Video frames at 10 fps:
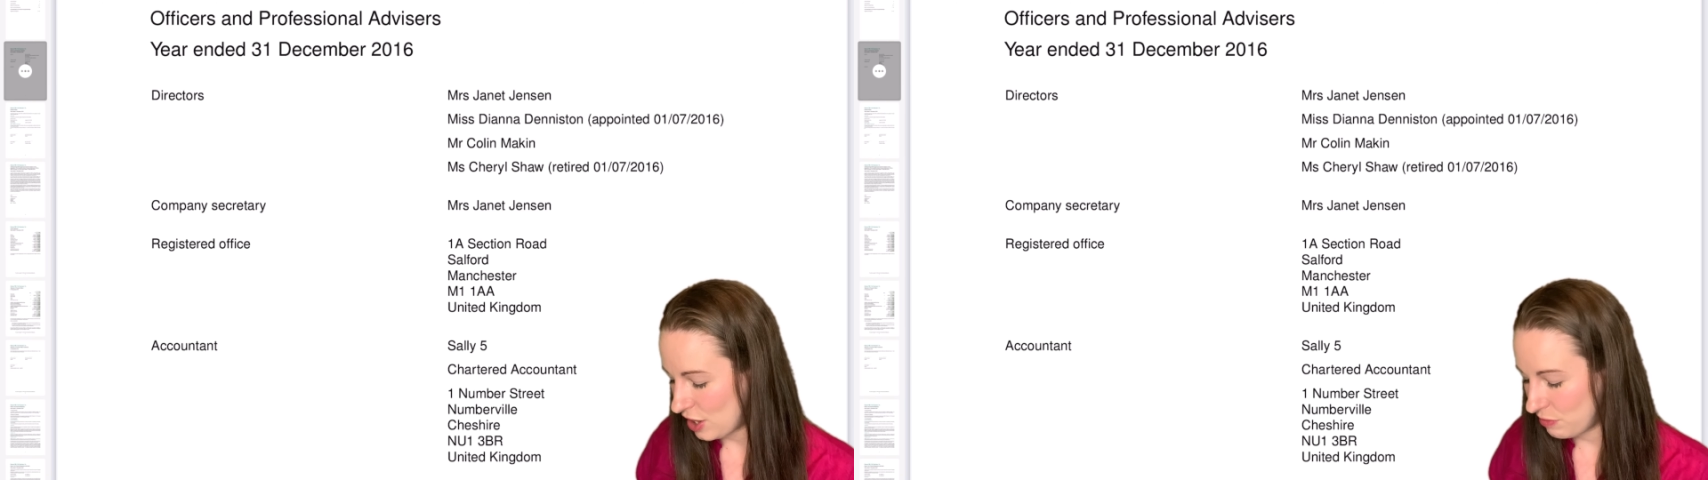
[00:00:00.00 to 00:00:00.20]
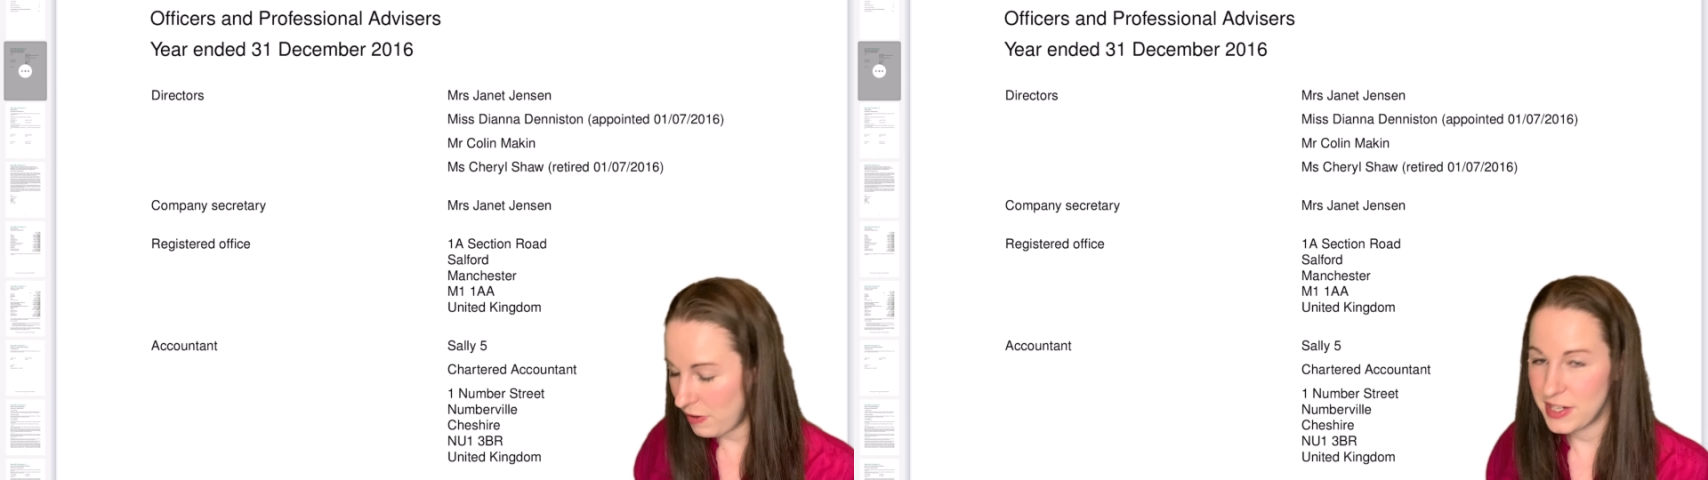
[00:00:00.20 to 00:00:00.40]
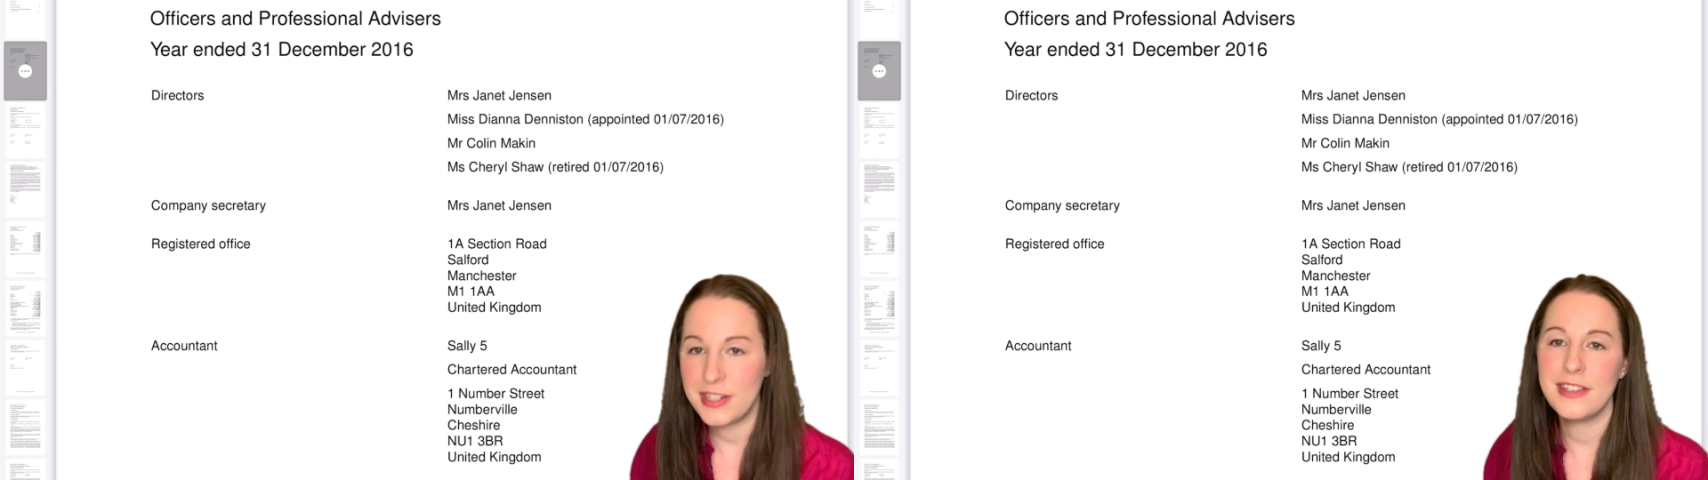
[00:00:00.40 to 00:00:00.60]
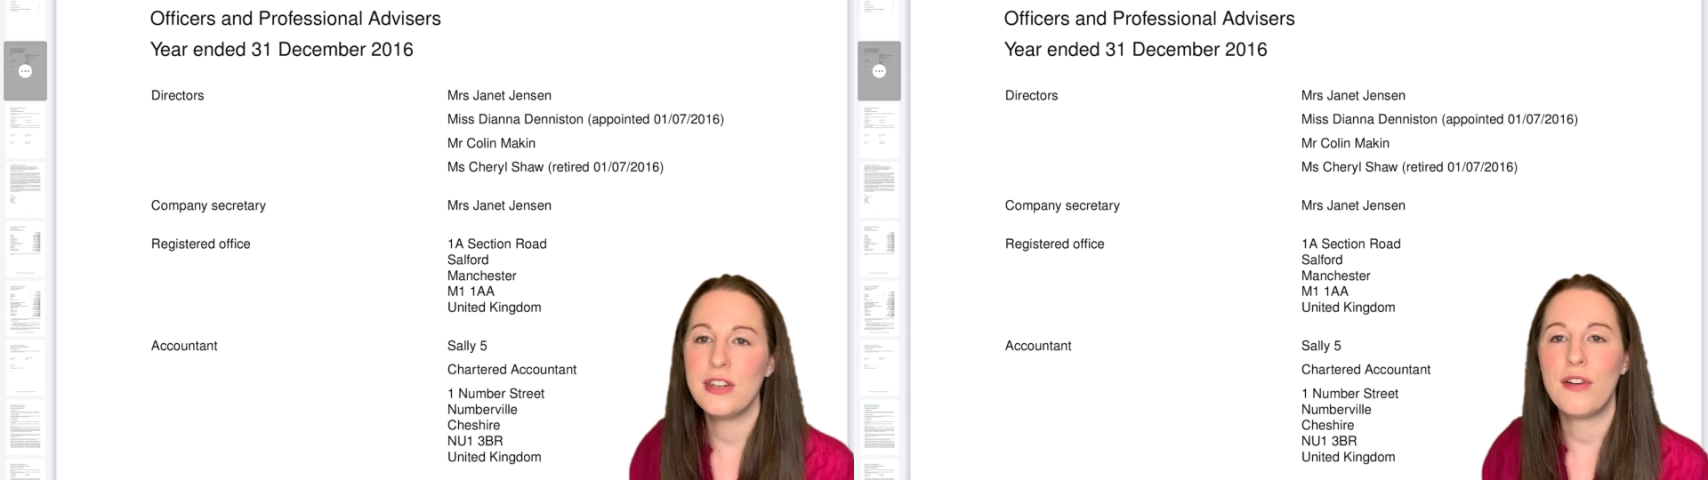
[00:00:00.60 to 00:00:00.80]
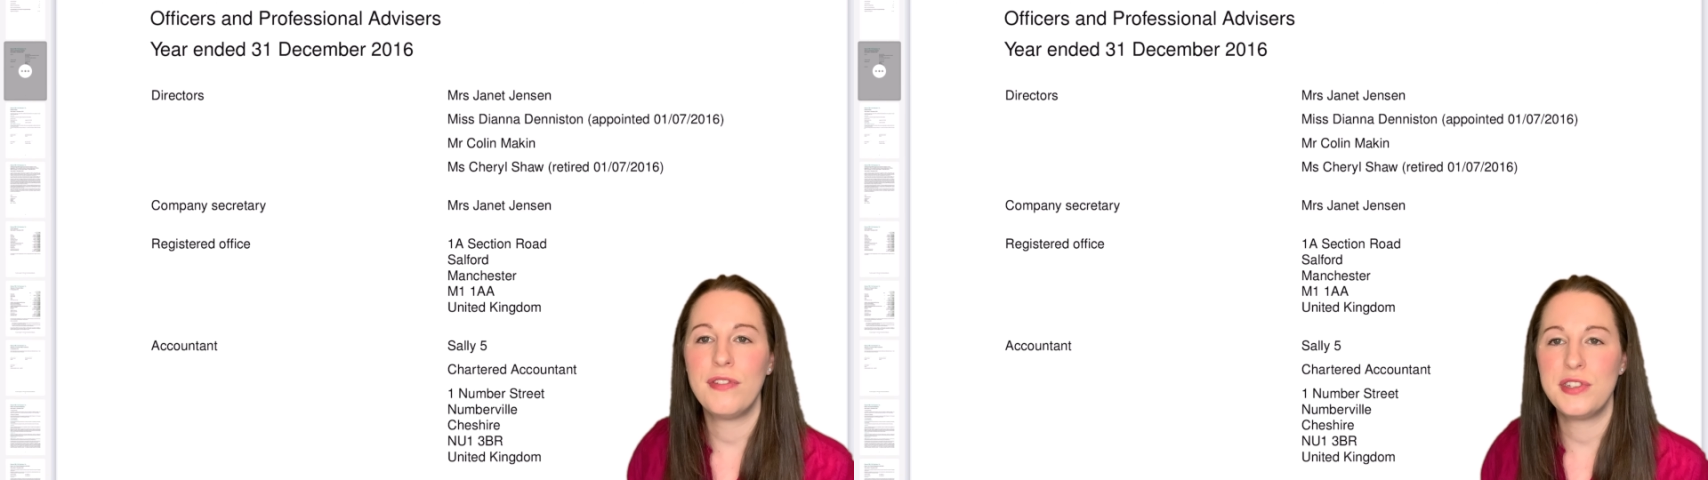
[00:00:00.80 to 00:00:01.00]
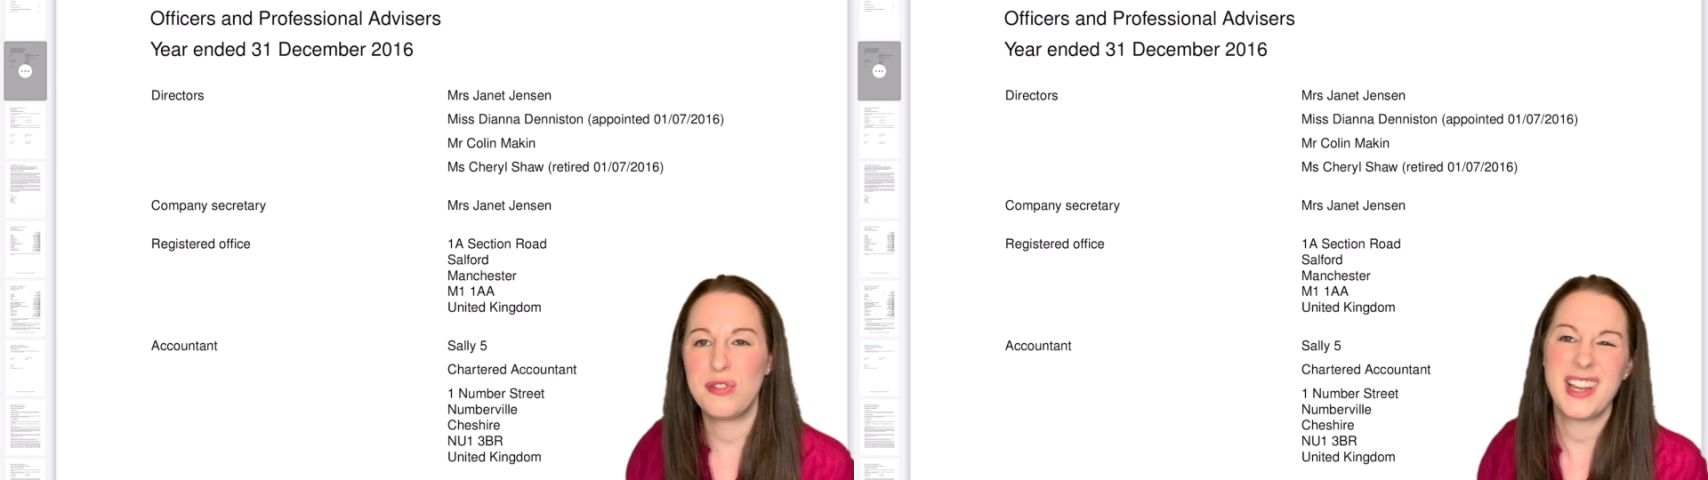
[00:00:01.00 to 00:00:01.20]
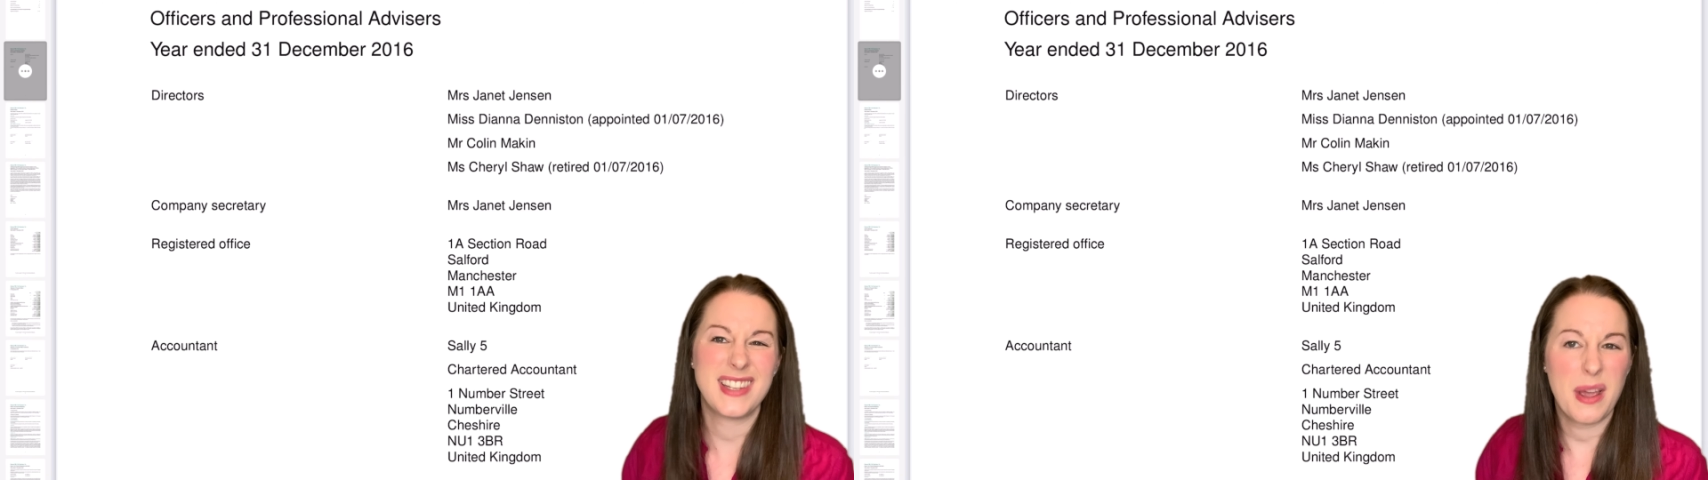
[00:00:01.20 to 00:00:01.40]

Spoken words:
the registered office address,